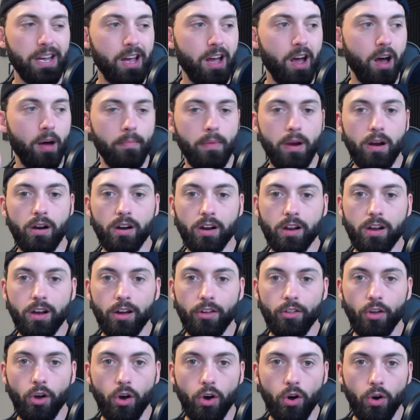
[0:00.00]
America
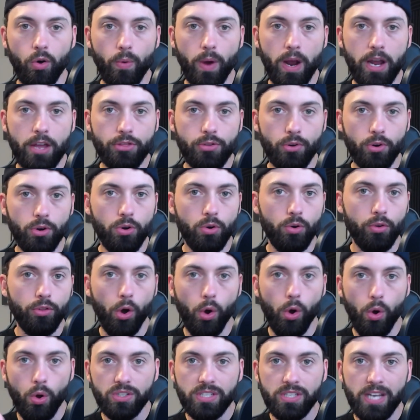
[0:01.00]
the whole way through, the
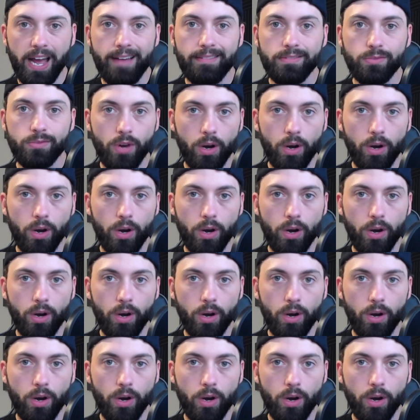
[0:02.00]
old times,